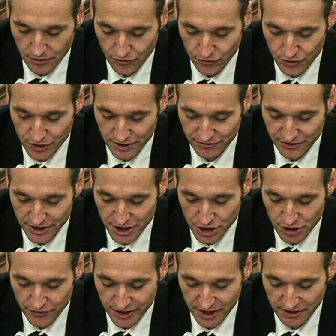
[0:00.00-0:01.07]
The
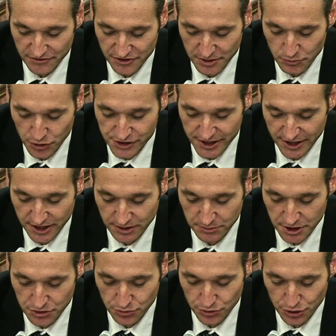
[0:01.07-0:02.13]
definition that I think most
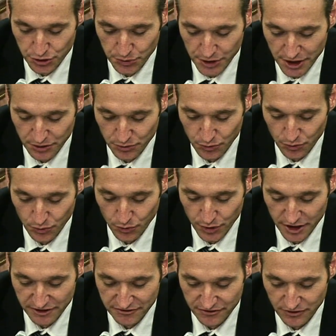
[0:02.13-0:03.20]
academics would agree
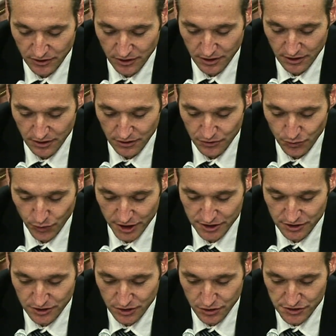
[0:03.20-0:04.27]
with on what
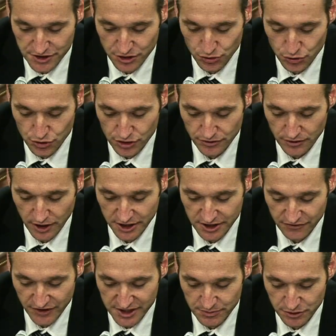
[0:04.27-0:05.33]
constitutes an
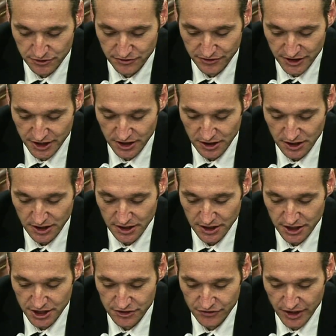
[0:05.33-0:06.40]
investment fee
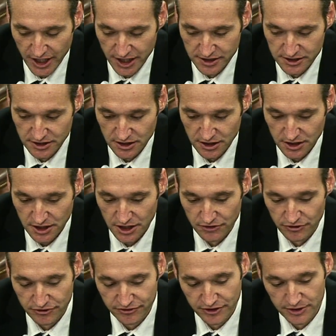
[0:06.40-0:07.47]
is that if
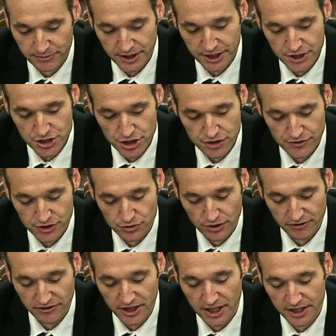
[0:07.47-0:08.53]
the fund managers that you
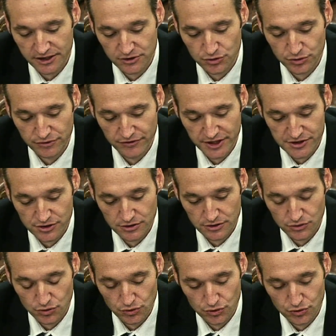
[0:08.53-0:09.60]
have hired
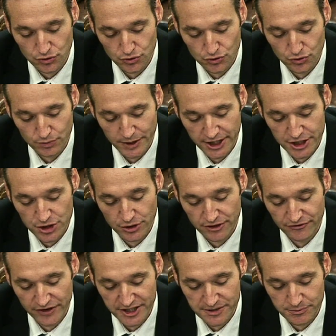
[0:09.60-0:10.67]
to manage your
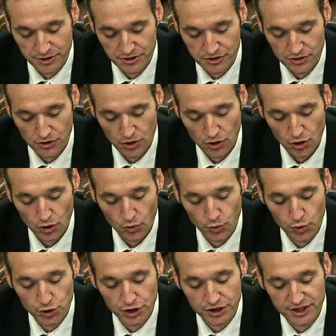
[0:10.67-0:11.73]
investments
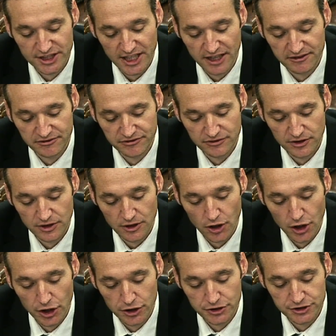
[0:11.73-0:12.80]
wouldn't have
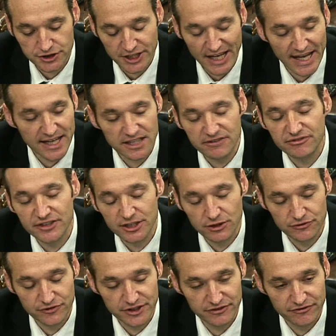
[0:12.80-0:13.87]
earned anything
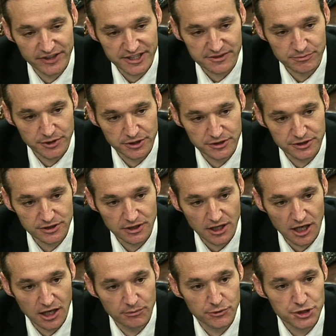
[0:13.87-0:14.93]
on the investment,
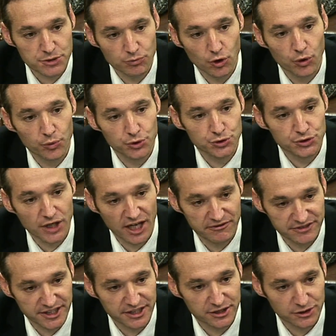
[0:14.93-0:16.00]
how much more would you have
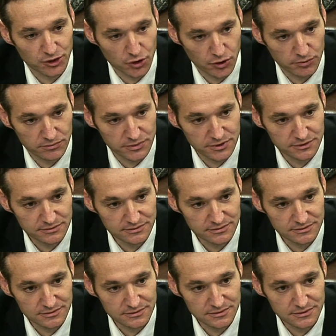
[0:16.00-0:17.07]
taken home?
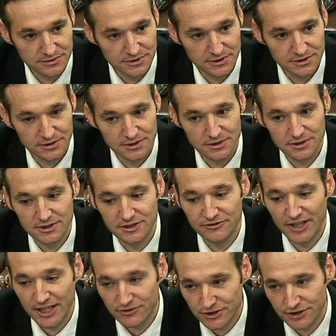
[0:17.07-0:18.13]
If
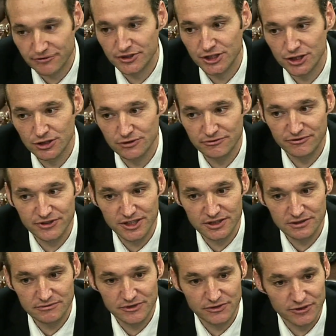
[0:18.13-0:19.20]
that's the definition of
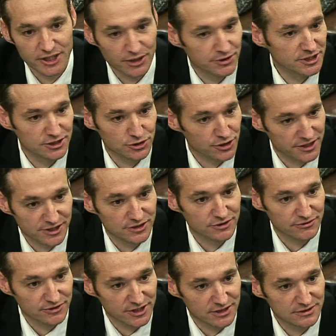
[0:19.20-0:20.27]
fee, then the carried interest is a
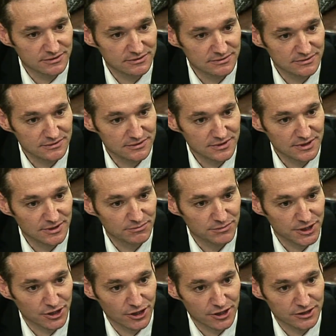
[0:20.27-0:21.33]
fee
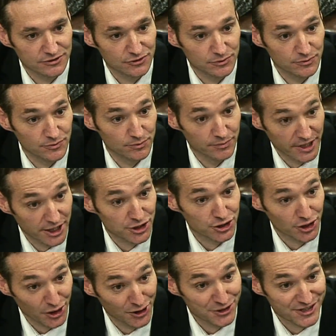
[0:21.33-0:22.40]
because the
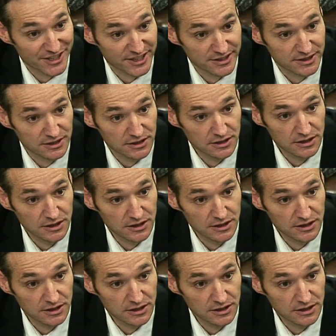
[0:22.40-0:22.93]
manager earns it.